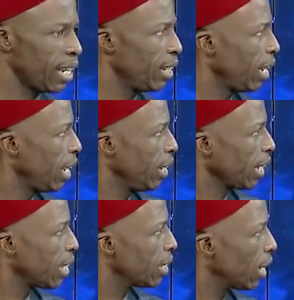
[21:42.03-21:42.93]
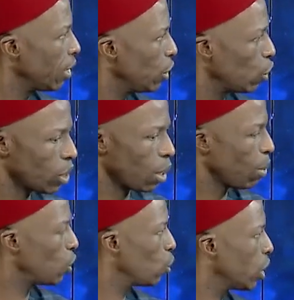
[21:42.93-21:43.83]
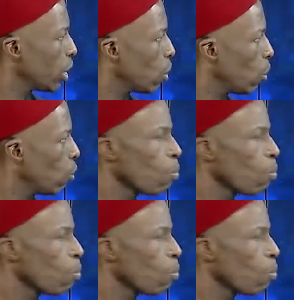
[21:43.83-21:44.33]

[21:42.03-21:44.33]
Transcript: in, in Katsina, just about two days ago,